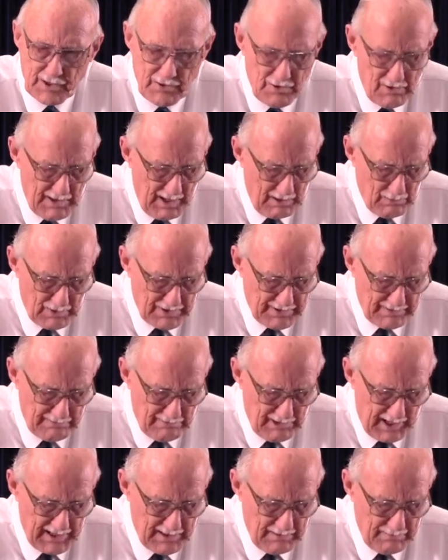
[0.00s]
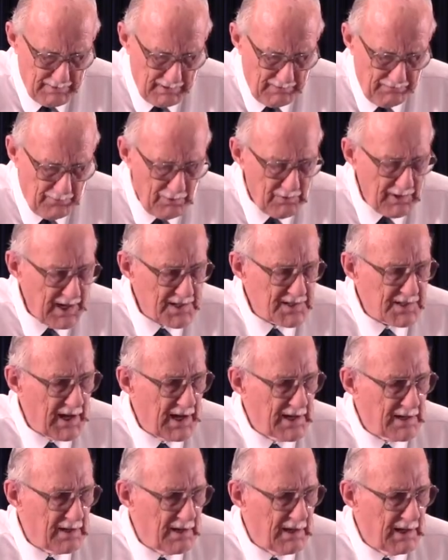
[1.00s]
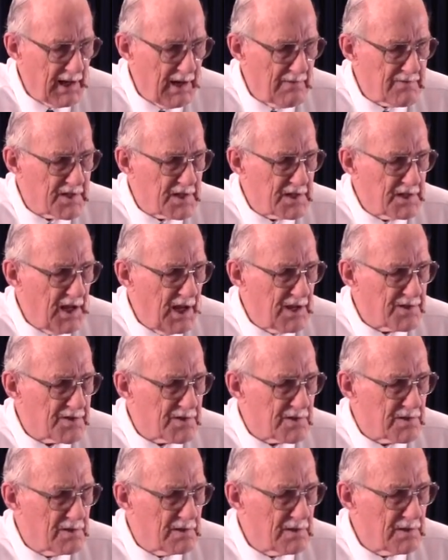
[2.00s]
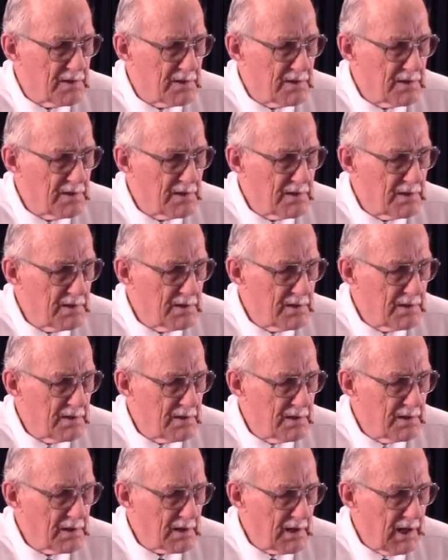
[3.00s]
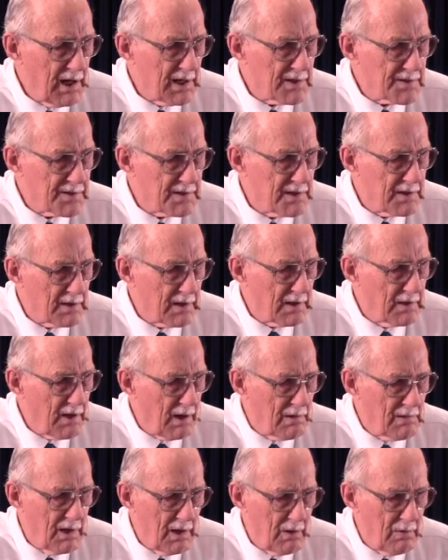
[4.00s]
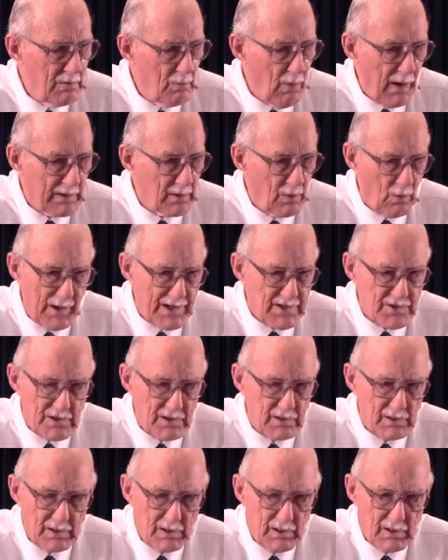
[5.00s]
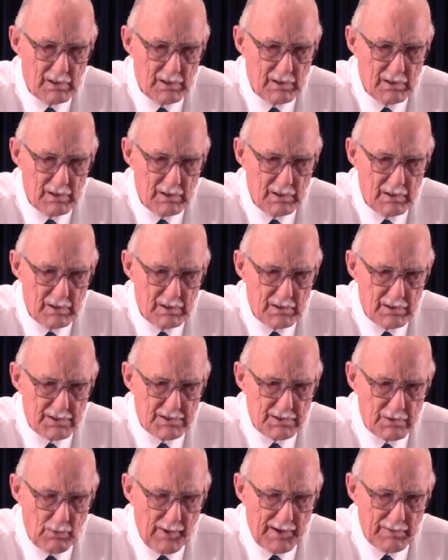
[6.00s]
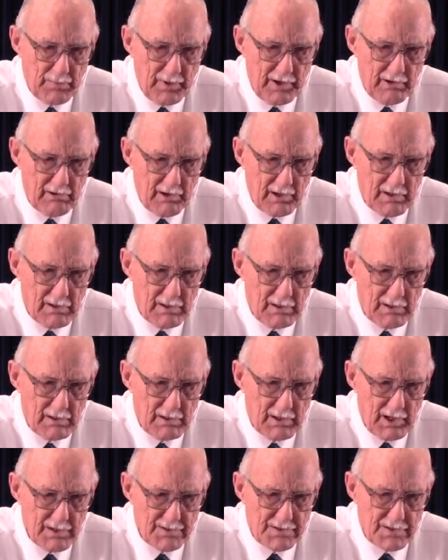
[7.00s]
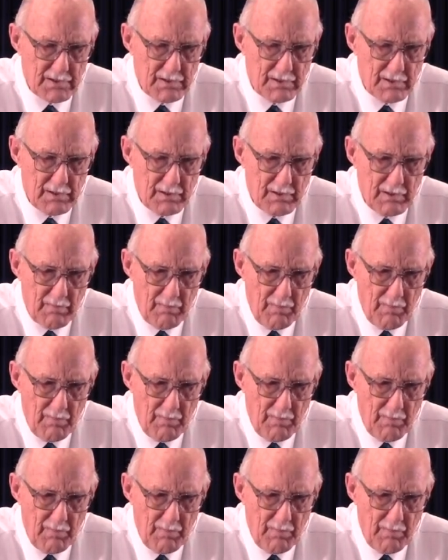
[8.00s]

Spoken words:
Well, I knew that wasn't right, but a few days later he gave us a test in class, and the only one question, just a one period test.